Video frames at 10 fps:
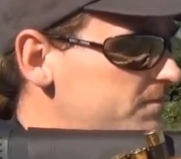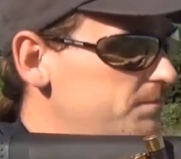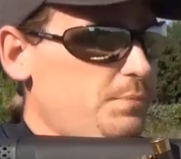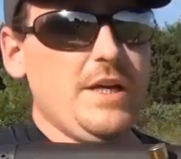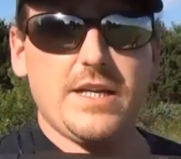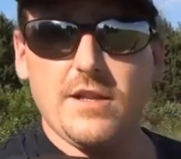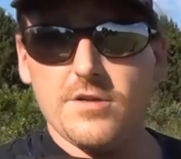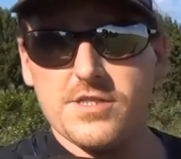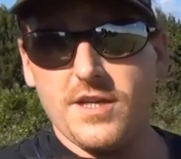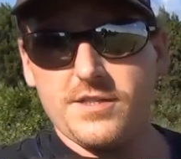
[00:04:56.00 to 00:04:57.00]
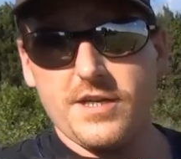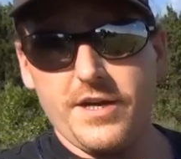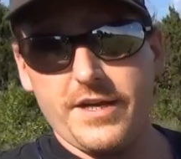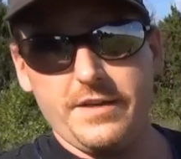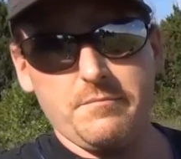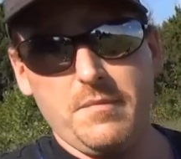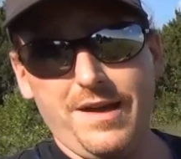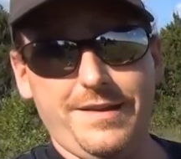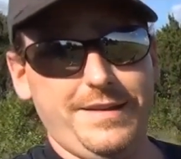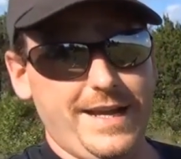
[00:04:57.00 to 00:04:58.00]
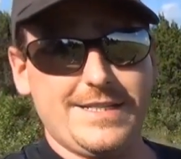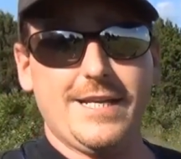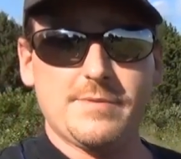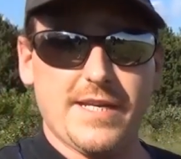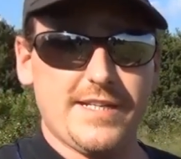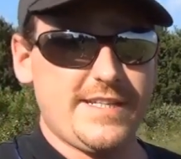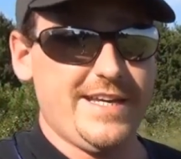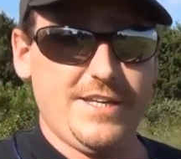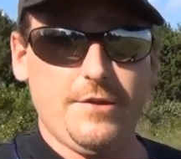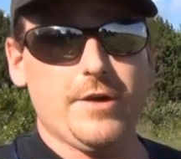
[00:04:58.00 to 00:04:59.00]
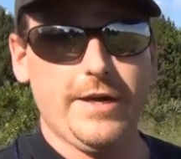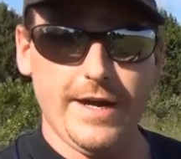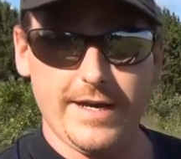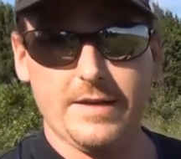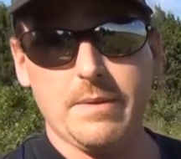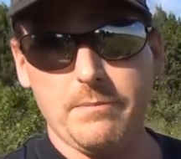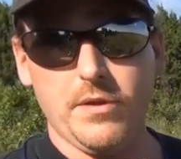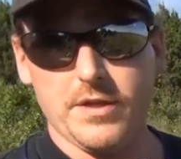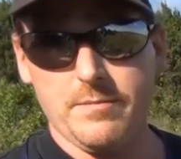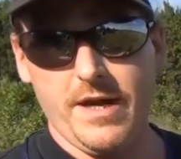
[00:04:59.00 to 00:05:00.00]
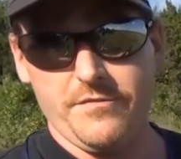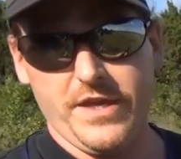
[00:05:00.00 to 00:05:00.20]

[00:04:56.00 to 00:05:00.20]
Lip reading: pretty close on target. 9 times out of 10, you are not going to be pulling them off